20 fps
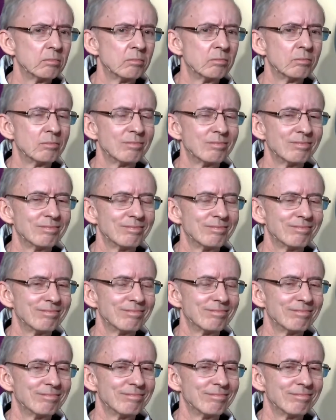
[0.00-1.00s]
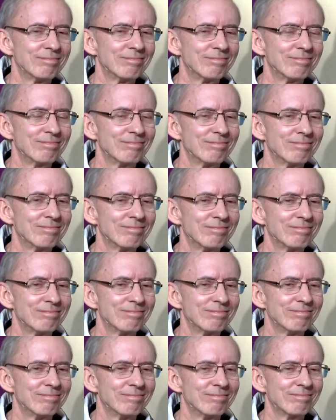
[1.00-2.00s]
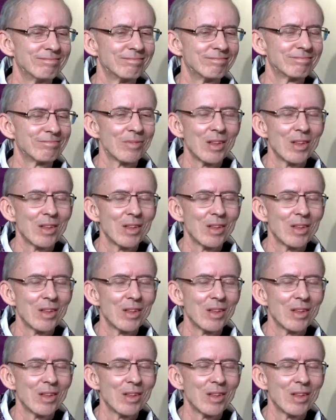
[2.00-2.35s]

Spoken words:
(no one is talking)